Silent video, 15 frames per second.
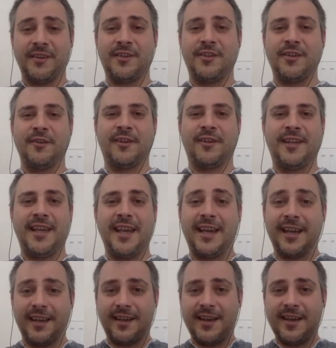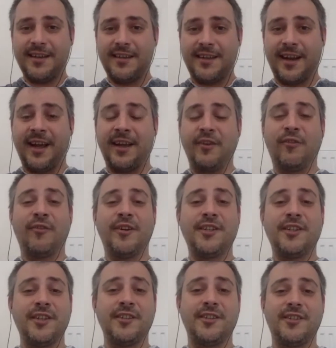the gig that I
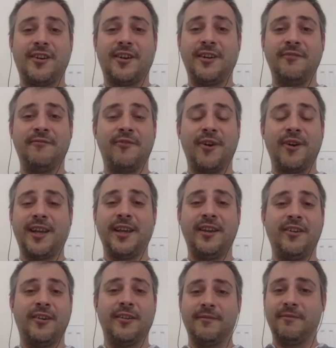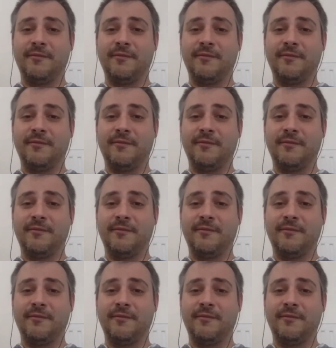originally started working on,